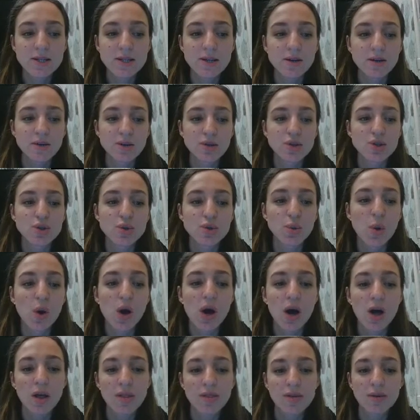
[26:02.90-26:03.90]
uh, to
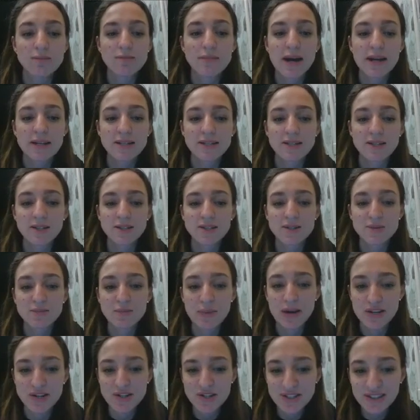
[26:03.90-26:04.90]
other medical
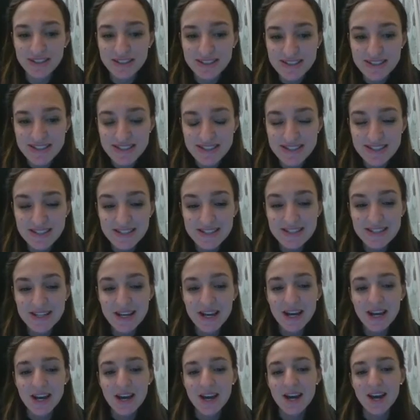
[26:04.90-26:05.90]
specialists
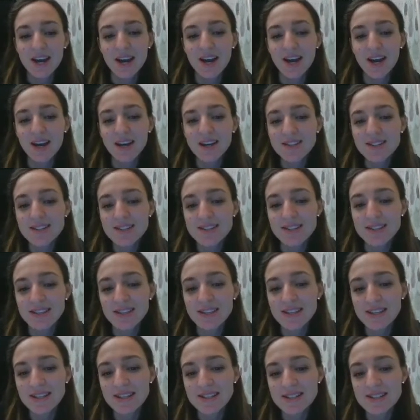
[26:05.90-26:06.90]
and
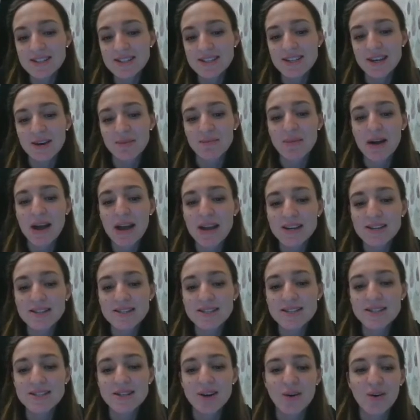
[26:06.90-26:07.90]
is uh,
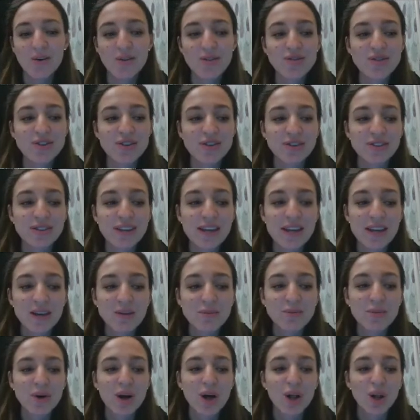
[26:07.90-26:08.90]
based on the
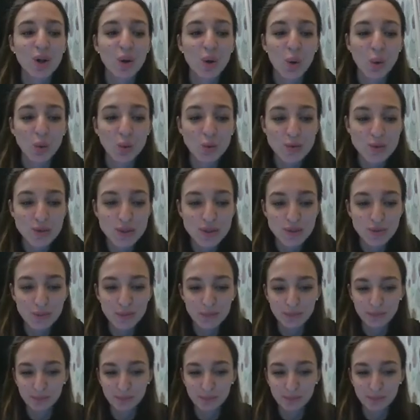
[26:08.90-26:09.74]
name laws.